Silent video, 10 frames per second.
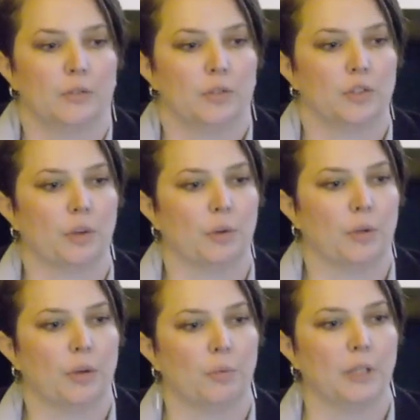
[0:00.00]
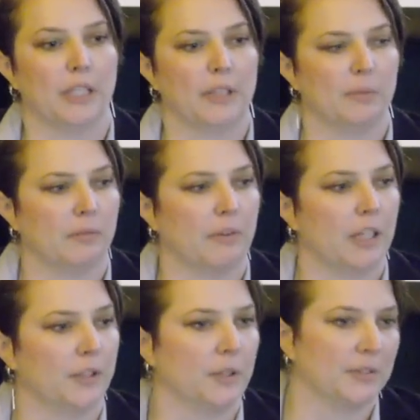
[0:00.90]
So we
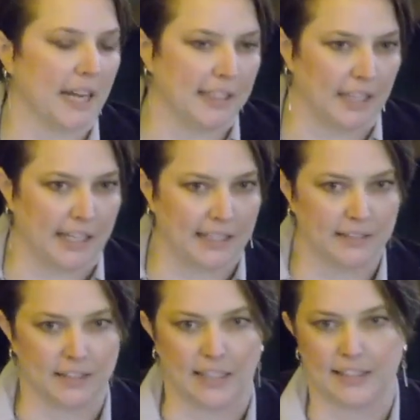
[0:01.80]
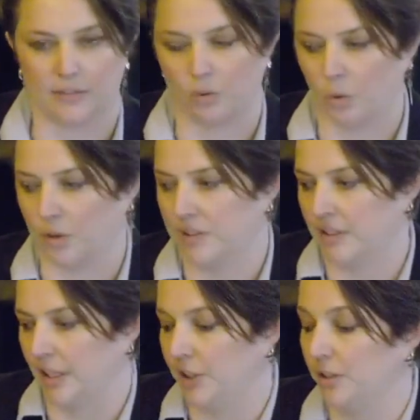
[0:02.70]
follow those guidelines, and that's, of
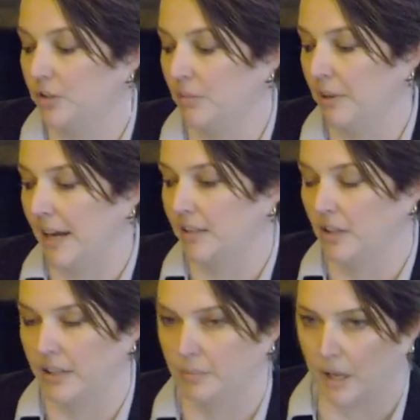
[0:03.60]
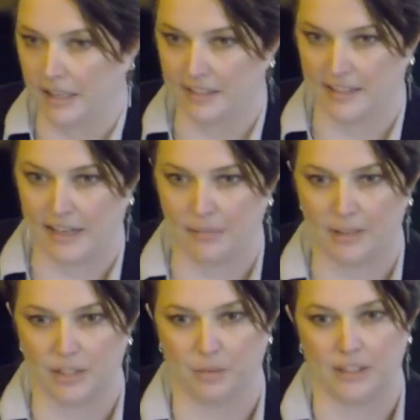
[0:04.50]
course, a huge impact on the product design
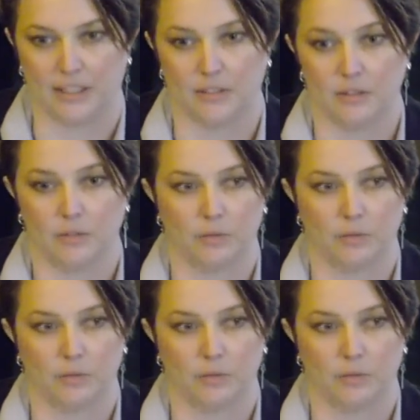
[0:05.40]
because we,